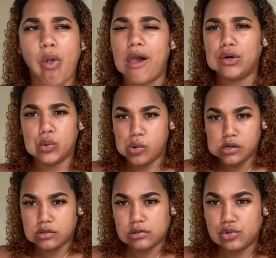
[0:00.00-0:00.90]
I don't
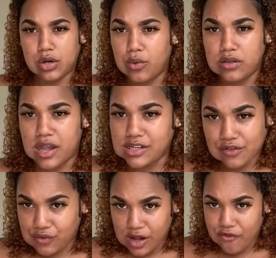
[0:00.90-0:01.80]
want to do a 9 to
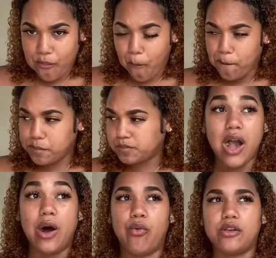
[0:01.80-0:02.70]
5.
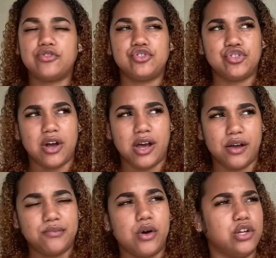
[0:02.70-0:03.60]
I want to
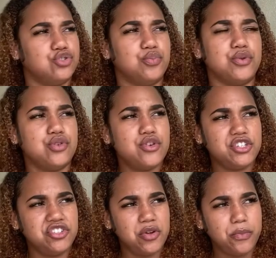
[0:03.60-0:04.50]
try
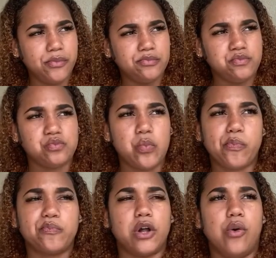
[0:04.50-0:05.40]
entrepreneurship.
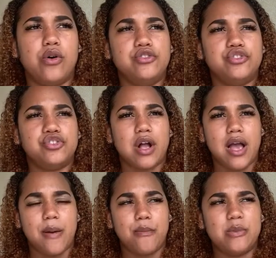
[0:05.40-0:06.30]
I want to try
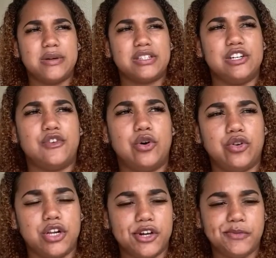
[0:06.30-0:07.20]
and put myself
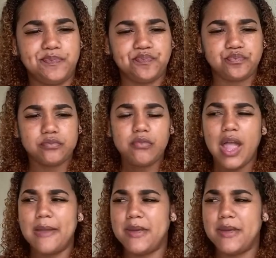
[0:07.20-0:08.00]
out there and